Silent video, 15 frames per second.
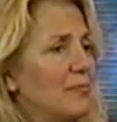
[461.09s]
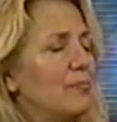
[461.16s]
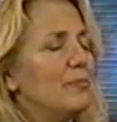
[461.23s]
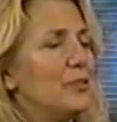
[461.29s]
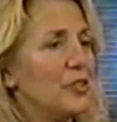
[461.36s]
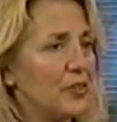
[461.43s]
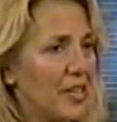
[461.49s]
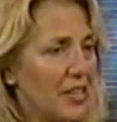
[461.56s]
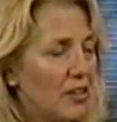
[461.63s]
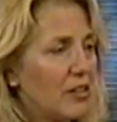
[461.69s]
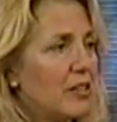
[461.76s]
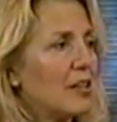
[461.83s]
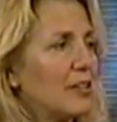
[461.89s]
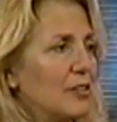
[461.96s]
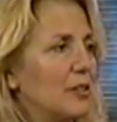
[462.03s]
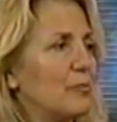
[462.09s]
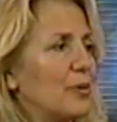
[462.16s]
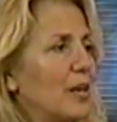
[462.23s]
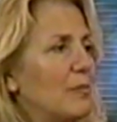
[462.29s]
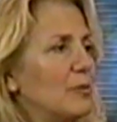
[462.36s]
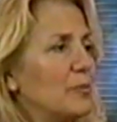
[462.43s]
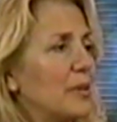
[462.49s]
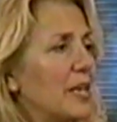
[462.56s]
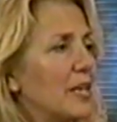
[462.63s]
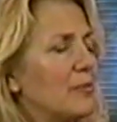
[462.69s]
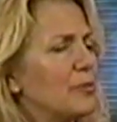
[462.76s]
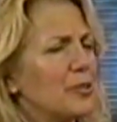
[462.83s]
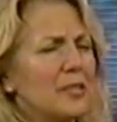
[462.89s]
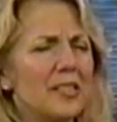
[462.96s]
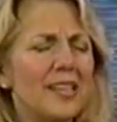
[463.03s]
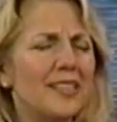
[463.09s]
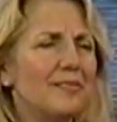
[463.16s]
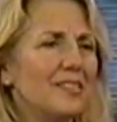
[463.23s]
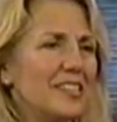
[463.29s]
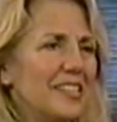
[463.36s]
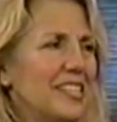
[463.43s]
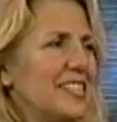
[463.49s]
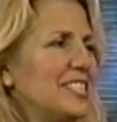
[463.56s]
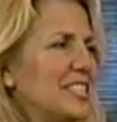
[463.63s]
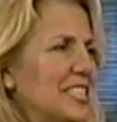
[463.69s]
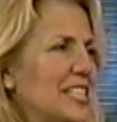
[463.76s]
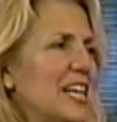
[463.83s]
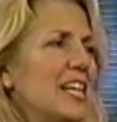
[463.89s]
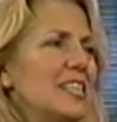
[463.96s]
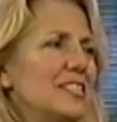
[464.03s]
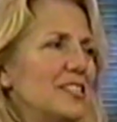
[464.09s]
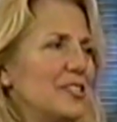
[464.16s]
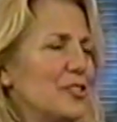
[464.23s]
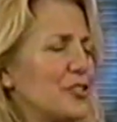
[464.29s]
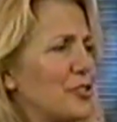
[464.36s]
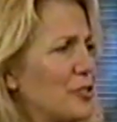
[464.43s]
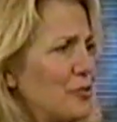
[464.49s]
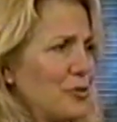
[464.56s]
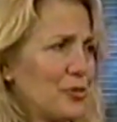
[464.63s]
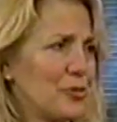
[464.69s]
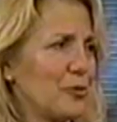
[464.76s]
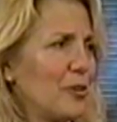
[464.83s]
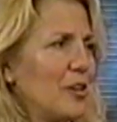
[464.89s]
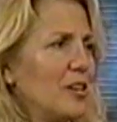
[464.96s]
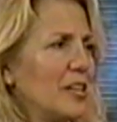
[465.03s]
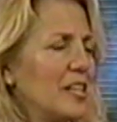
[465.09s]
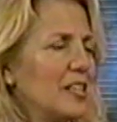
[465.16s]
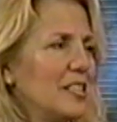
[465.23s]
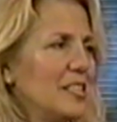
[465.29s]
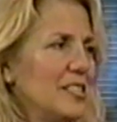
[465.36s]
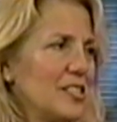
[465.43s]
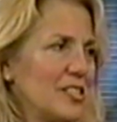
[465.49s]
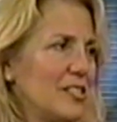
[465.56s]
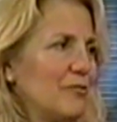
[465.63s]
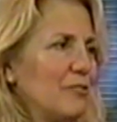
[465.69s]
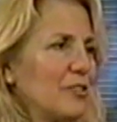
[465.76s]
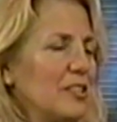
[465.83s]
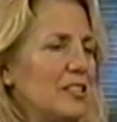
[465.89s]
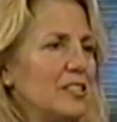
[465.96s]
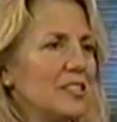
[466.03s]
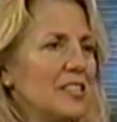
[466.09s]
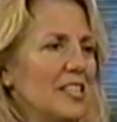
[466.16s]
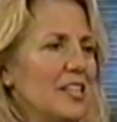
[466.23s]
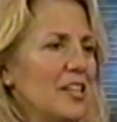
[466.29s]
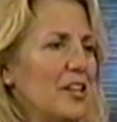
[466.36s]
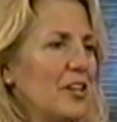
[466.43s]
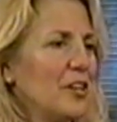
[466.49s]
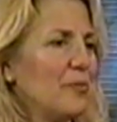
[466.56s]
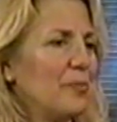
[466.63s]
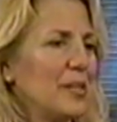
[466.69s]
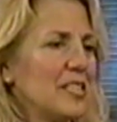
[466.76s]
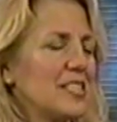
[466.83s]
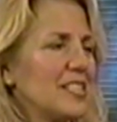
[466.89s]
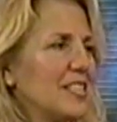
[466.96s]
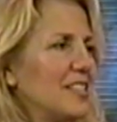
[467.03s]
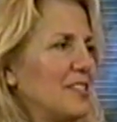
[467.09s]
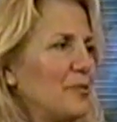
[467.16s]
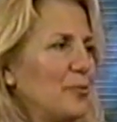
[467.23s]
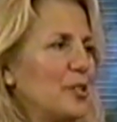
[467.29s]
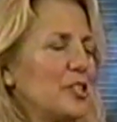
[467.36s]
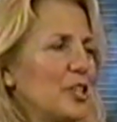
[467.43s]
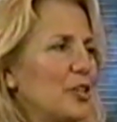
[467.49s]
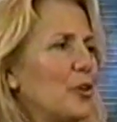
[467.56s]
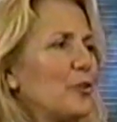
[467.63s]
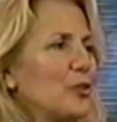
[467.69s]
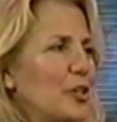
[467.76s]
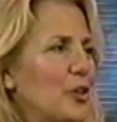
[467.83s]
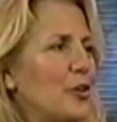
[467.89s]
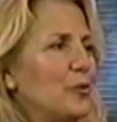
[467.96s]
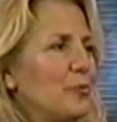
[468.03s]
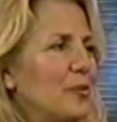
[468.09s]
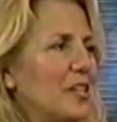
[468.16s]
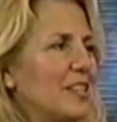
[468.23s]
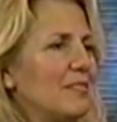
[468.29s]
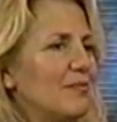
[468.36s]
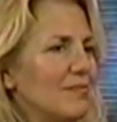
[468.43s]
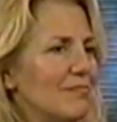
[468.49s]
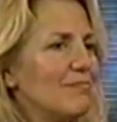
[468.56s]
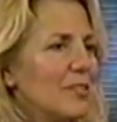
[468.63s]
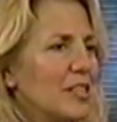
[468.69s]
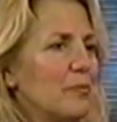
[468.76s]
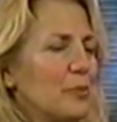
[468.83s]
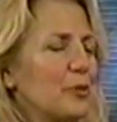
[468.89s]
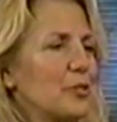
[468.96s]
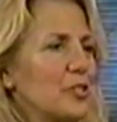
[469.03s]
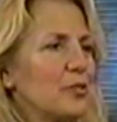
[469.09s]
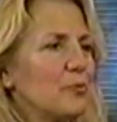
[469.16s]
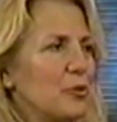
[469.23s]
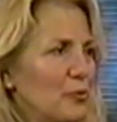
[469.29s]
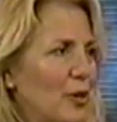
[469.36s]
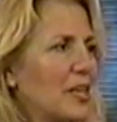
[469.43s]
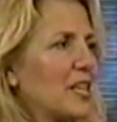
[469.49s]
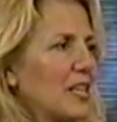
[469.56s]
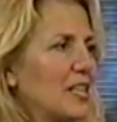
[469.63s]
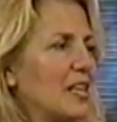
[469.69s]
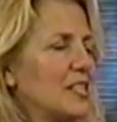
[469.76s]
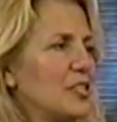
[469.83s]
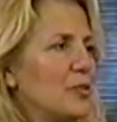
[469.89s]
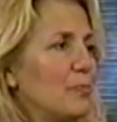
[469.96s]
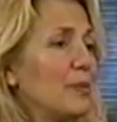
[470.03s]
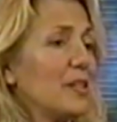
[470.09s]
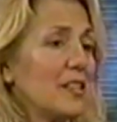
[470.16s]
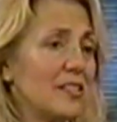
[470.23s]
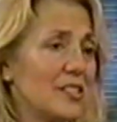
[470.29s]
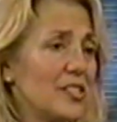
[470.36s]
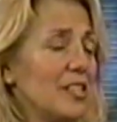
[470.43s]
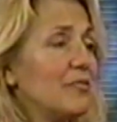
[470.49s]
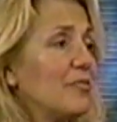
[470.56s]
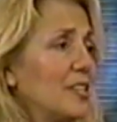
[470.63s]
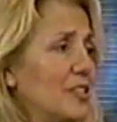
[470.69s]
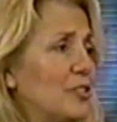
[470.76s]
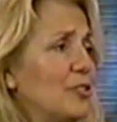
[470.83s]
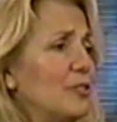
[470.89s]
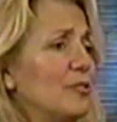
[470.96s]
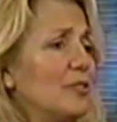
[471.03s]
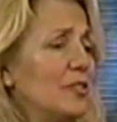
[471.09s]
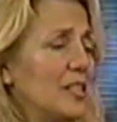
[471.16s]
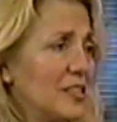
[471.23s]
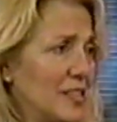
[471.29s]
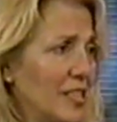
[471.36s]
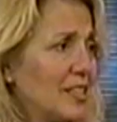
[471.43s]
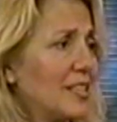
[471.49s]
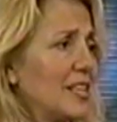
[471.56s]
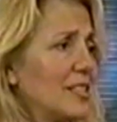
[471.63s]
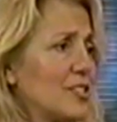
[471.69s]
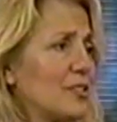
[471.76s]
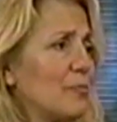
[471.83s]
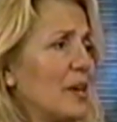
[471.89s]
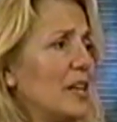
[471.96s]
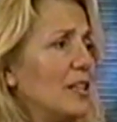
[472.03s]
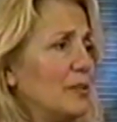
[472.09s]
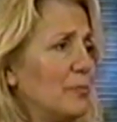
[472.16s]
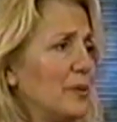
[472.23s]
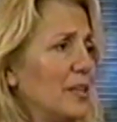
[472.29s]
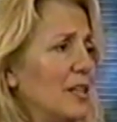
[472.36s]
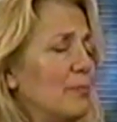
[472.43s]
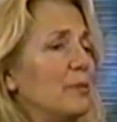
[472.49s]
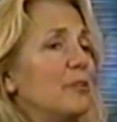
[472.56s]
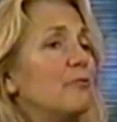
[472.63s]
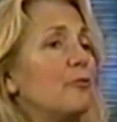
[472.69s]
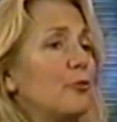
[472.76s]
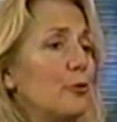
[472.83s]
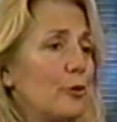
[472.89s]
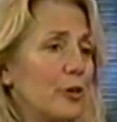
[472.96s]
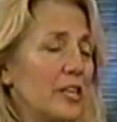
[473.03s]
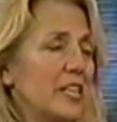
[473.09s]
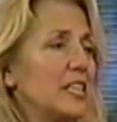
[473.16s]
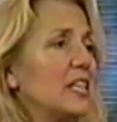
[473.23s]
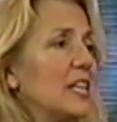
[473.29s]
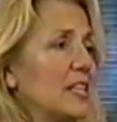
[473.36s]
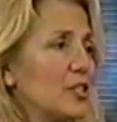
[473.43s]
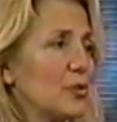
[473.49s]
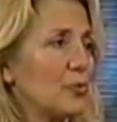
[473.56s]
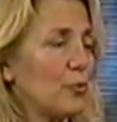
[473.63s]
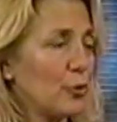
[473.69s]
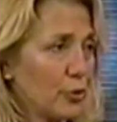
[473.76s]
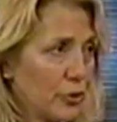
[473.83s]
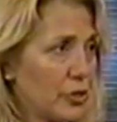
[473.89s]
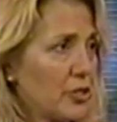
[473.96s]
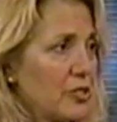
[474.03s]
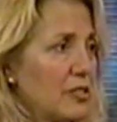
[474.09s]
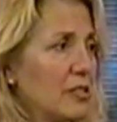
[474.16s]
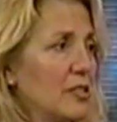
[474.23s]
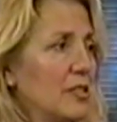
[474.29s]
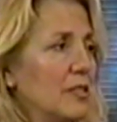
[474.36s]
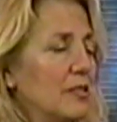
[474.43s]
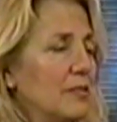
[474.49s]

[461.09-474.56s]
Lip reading: And they are a problem gambler. And again, denial is so strong, and it is difficult. But one can only hope that a person would recognize it, because if they do, then they can get some help before it gets worse.